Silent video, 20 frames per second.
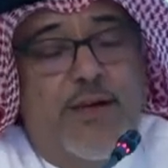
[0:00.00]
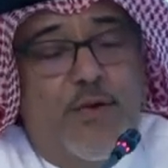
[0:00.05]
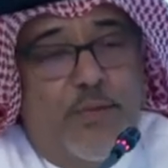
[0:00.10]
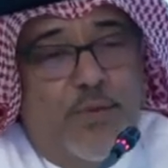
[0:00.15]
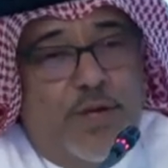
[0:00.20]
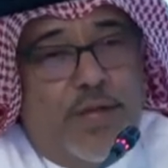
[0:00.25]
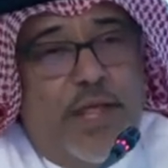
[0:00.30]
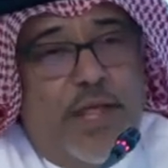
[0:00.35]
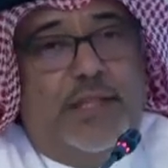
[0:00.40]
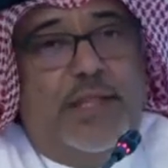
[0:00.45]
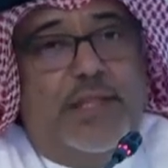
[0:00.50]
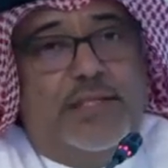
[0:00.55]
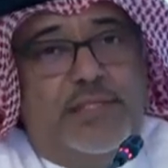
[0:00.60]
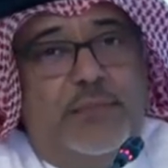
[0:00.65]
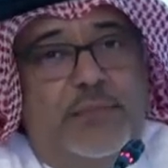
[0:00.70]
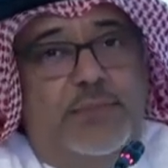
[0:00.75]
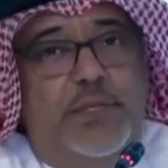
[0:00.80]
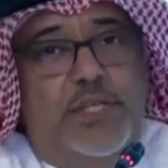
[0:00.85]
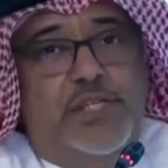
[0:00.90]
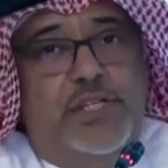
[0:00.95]
We created
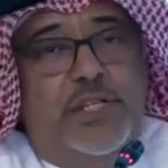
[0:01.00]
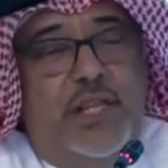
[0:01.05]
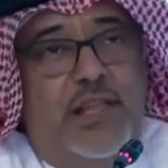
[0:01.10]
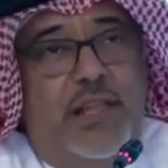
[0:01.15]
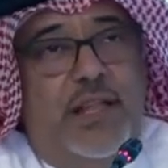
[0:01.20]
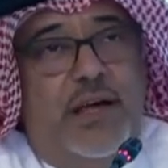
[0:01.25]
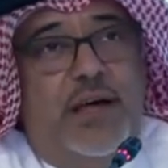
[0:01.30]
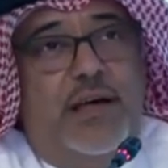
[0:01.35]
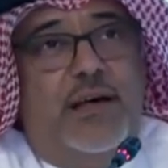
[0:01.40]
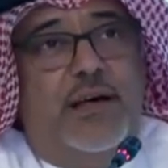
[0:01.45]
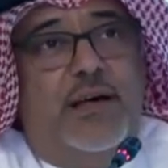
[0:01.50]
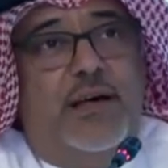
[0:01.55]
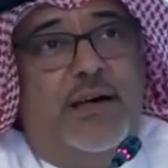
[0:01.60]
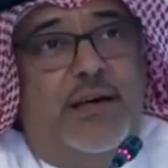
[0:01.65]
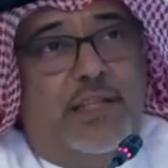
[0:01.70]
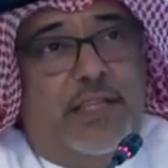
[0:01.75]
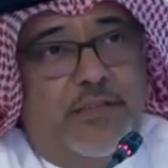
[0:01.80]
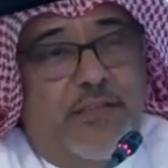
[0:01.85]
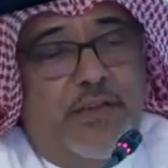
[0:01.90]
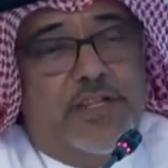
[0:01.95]
some digital
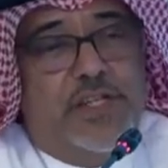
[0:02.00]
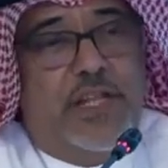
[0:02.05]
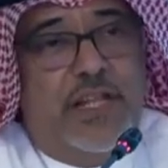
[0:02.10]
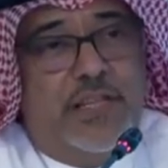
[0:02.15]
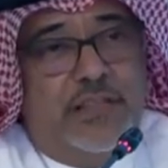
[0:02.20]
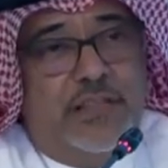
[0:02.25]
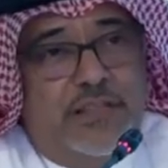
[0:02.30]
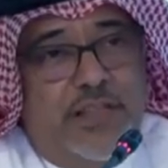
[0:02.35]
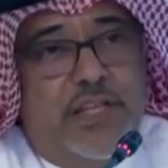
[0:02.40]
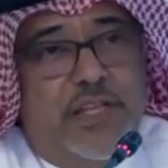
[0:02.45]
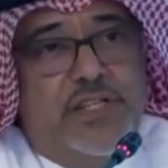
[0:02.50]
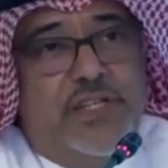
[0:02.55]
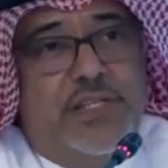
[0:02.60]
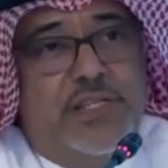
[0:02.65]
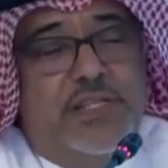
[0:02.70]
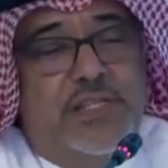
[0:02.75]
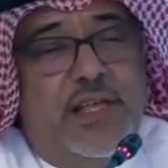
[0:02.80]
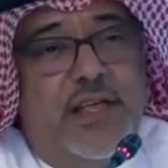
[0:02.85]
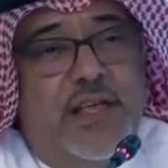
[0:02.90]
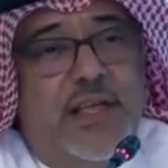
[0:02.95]
artificial
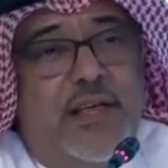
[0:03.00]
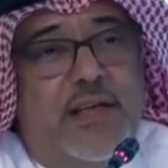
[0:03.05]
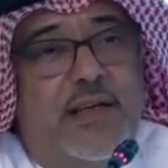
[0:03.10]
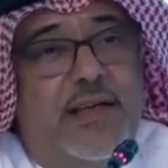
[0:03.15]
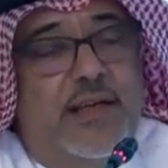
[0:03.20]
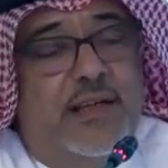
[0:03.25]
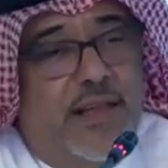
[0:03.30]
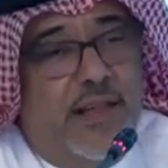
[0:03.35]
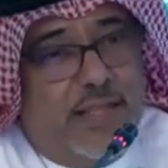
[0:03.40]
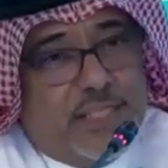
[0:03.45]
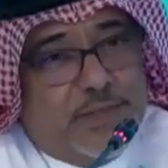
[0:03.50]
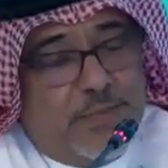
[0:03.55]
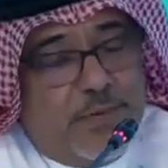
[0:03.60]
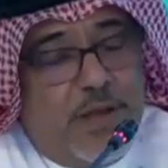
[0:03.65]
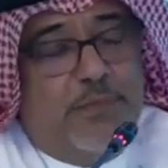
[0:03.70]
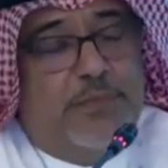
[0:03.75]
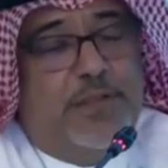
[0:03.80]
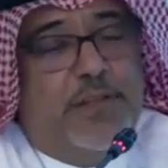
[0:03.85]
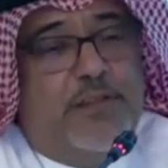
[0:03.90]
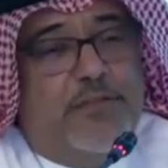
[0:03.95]
intelligence in its
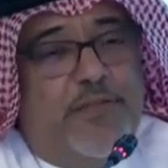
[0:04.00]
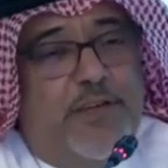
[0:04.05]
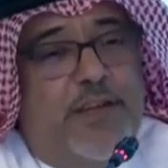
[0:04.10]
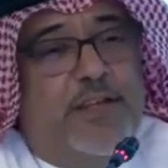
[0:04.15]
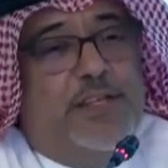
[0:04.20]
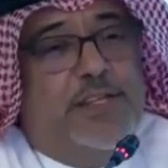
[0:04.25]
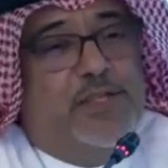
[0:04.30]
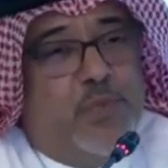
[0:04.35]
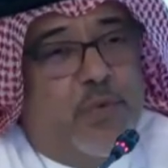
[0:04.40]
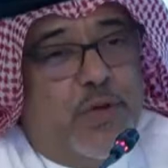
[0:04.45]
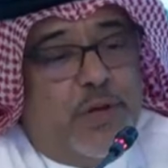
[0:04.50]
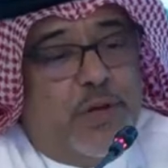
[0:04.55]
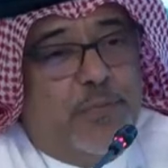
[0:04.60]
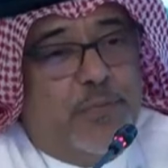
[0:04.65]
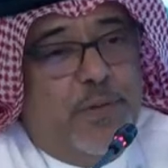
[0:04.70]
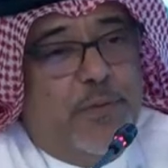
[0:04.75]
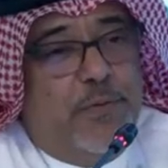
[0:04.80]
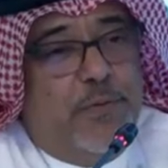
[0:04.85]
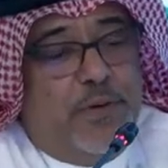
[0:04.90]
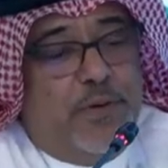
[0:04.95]
preliminary phase, where
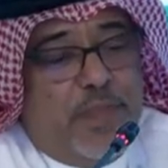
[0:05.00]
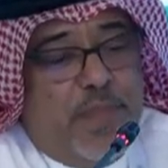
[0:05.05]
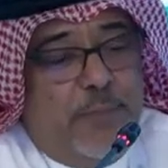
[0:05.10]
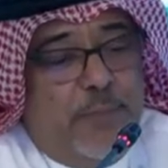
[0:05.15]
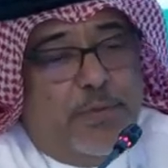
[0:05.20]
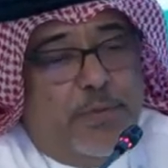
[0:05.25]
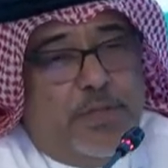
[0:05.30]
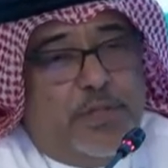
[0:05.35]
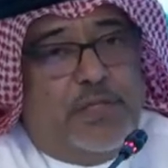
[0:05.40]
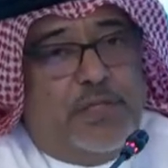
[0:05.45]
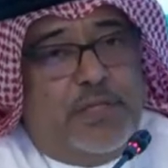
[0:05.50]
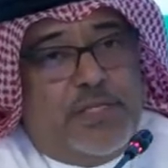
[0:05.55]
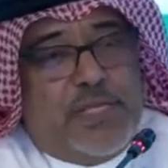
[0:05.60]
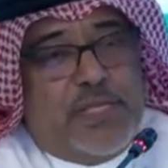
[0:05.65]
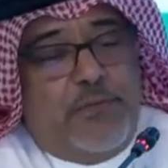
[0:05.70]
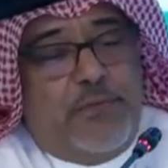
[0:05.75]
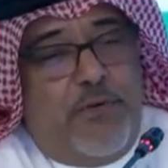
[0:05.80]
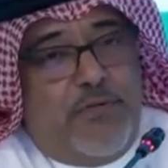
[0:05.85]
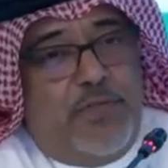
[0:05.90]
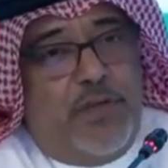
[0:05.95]
people, they put
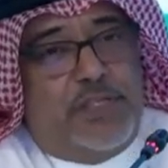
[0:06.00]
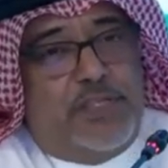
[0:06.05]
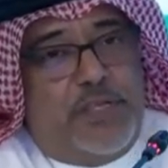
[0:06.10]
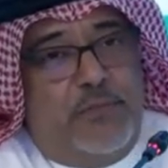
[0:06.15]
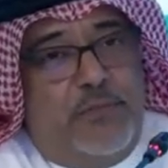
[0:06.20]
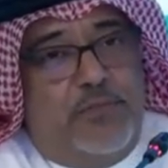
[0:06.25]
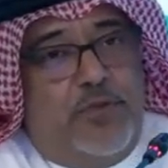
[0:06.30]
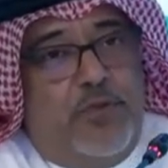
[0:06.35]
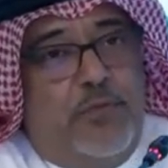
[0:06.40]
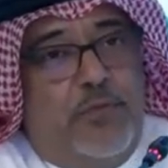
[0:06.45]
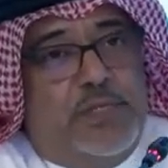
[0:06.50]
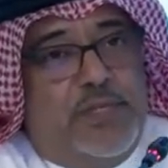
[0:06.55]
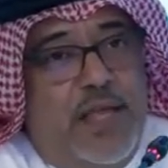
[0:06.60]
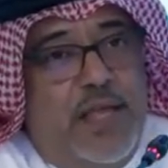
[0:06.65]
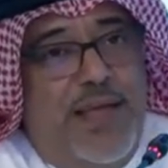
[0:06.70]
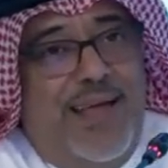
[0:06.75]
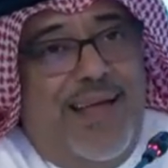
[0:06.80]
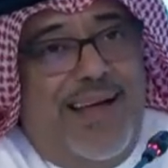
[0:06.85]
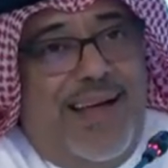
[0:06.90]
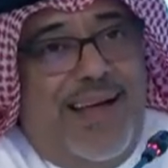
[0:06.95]
some of their symptoms
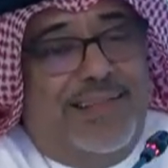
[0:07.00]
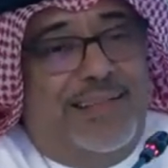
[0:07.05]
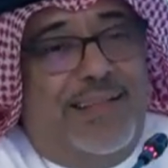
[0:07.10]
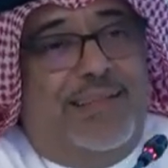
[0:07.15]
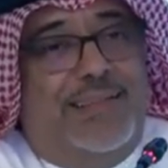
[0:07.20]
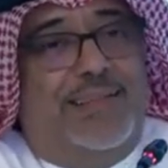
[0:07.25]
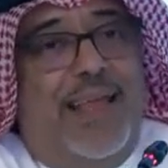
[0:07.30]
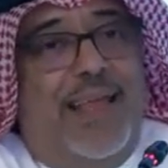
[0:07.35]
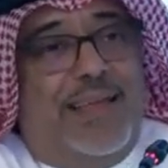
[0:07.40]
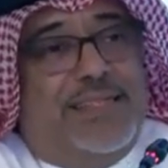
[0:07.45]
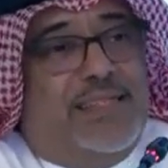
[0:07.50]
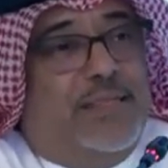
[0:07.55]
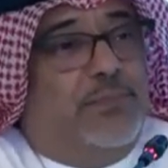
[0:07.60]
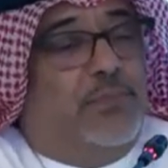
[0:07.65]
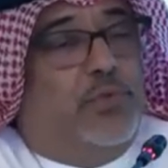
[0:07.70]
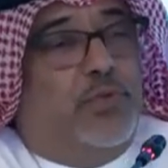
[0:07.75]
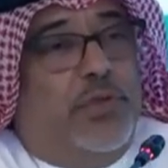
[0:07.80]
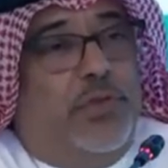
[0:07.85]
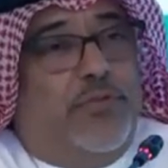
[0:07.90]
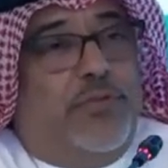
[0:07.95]
and it takes them
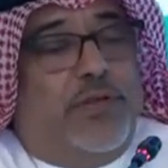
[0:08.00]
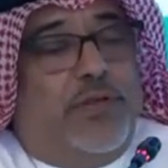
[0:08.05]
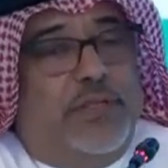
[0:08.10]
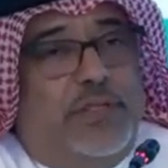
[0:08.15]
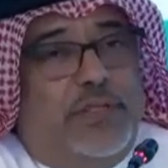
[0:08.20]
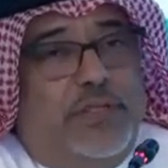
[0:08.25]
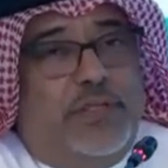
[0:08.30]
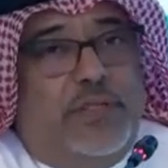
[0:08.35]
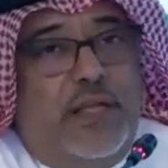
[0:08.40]
to different